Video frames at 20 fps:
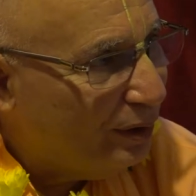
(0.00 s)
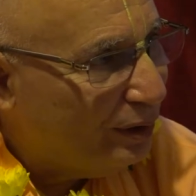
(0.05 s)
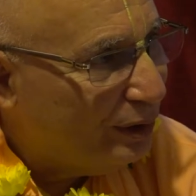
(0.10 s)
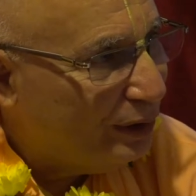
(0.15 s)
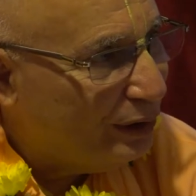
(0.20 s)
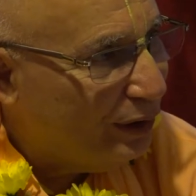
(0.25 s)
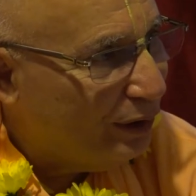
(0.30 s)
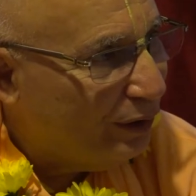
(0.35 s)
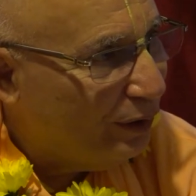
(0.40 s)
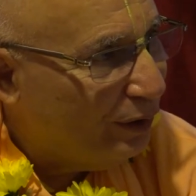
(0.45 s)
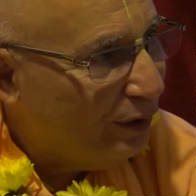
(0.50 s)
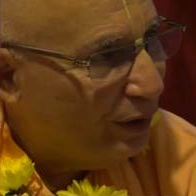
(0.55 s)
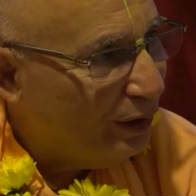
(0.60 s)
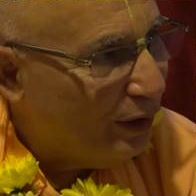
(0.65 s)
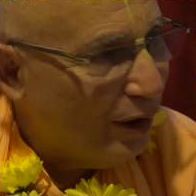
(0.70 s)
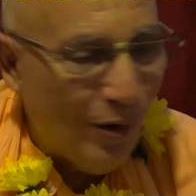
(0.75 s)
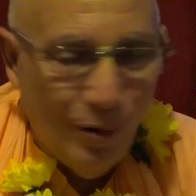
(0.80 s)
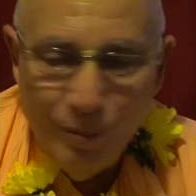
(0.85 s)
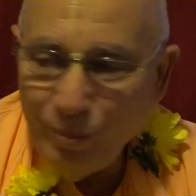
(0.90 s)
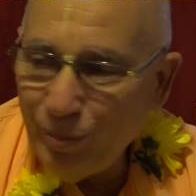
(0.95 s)
also
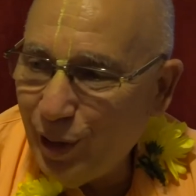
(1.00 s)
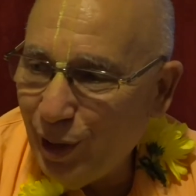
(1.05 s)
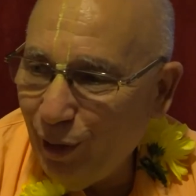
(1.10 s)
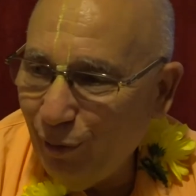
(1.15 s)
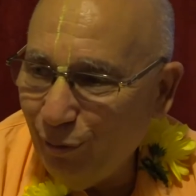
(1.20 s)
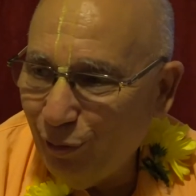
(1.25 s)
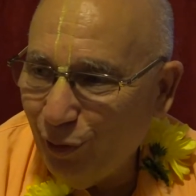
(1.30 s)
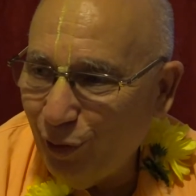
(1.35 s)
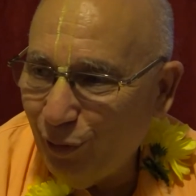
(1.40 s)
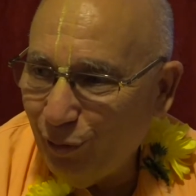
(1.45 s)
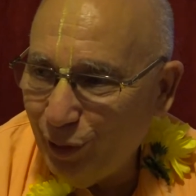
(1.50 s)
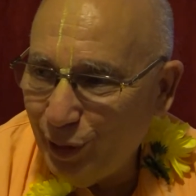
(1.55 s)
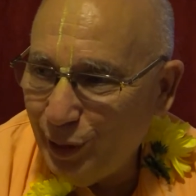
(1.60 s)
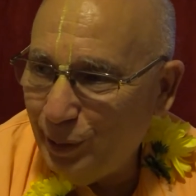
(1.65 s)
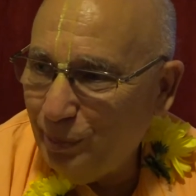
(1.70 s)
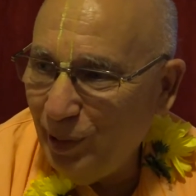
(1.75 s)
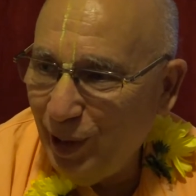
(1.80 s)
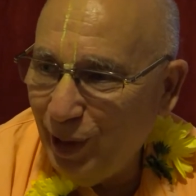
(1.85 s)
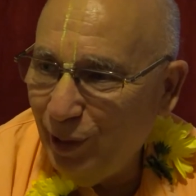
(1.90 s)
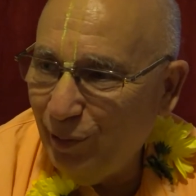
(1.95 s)
the home comfort was
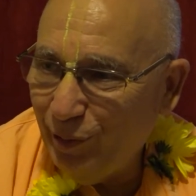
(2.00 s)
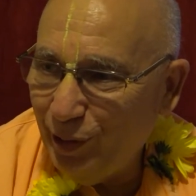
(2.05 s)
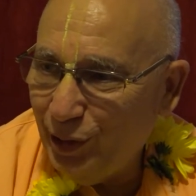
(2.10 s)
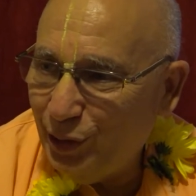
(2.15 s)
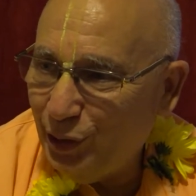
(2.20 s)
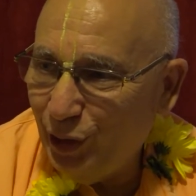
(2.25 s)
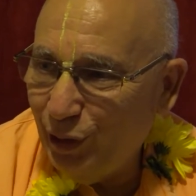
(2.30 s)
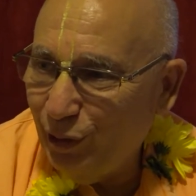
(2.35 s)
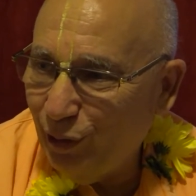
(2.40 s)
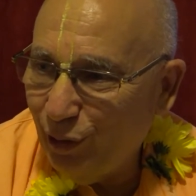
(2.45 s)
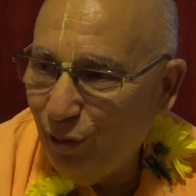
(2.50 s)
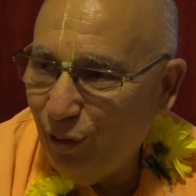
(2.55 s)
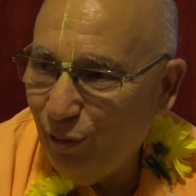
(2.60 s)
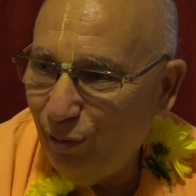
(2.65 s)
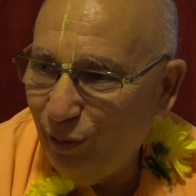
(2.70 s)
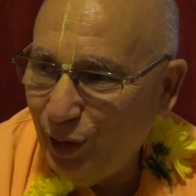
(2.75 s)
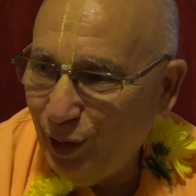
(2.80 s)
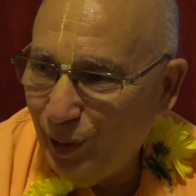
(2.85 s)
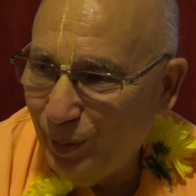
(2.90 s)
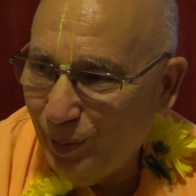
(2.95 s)
being with Srila
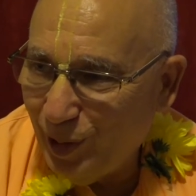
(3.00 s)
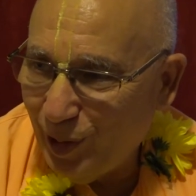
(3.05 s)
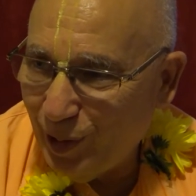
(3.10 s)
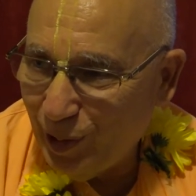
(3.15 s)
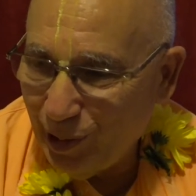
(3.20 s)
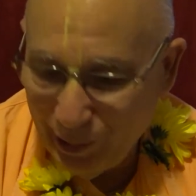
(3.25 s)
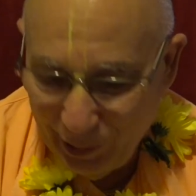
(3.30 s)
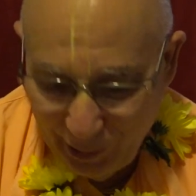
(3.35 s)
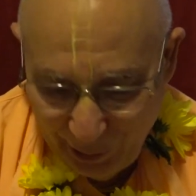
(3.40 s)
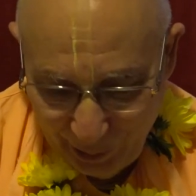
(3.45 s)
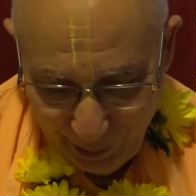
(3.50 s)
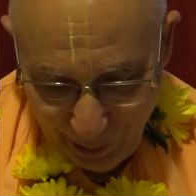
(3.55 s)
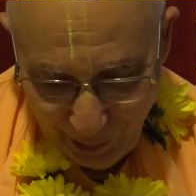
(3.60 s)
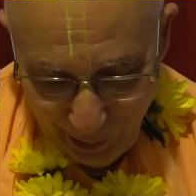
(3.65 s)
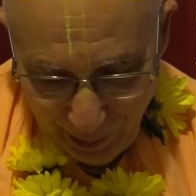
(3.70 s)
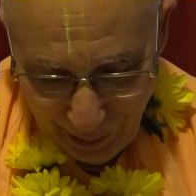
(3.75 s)
Govinda Maharaj.